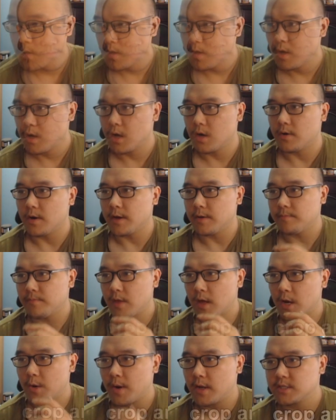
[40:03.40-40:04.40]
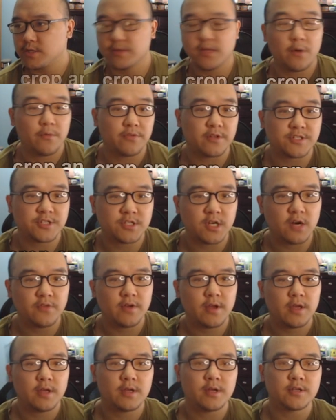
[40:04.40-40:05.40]
Alright, now that we're actually done with the
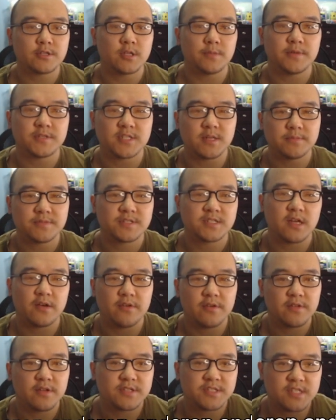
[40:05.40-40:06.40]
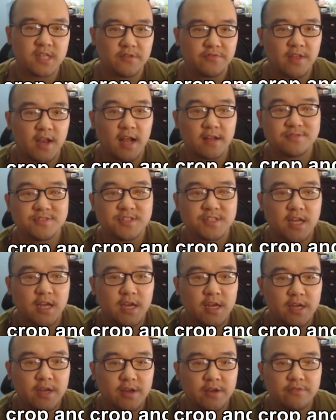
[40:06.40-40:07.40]
survey, here's going to be some stuff that I've
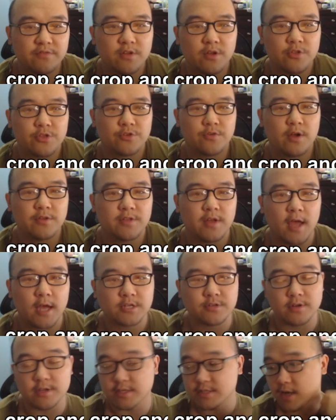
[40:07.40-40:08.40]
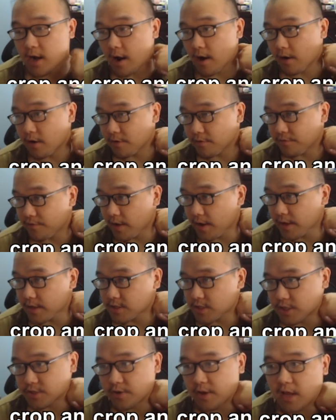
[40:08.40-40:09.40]
saved throughout the actual entire
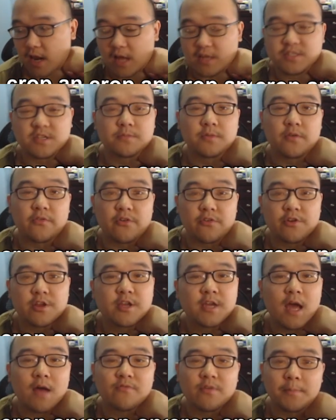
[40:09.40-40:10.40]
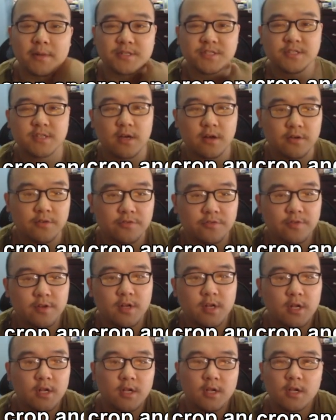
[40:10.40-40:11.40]
event, just so I can have some of a recap for myself.
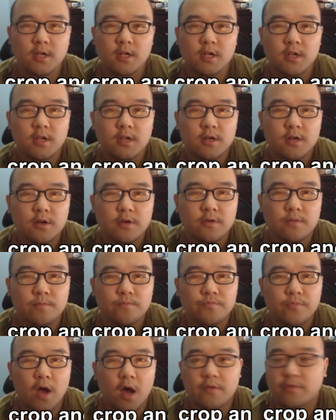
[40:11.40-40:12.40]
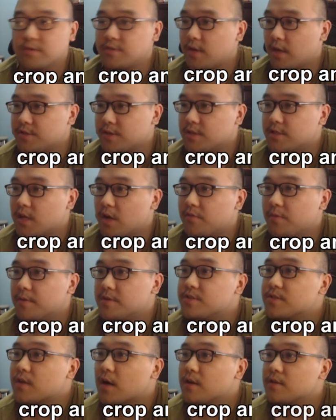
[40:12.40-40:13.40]
Obviously, as you can tell from the
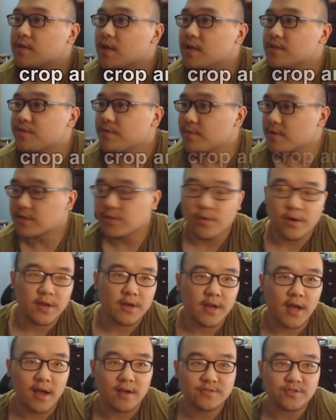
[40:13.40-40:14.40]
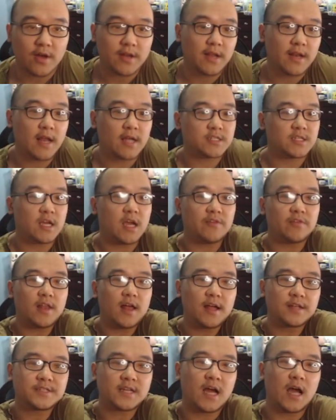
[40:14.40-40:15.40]
start date, I'm the 29th, so I didn't actually have a
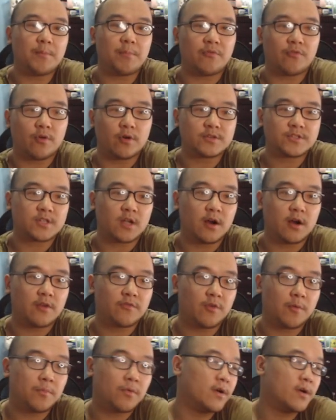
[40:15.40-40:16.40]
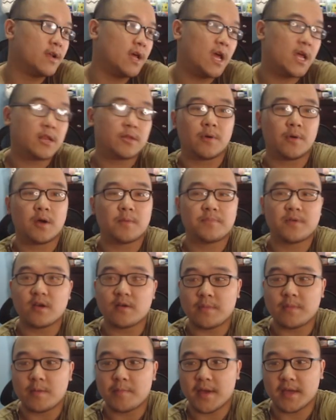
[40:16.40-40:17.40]
lot of time before starting from point A to point B
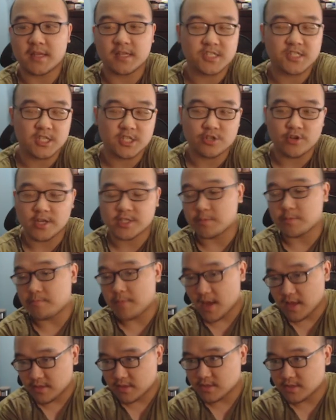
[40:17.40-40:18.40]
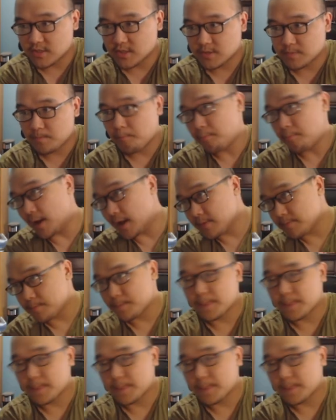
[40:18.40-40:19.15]
of me making the decision to actually make this, but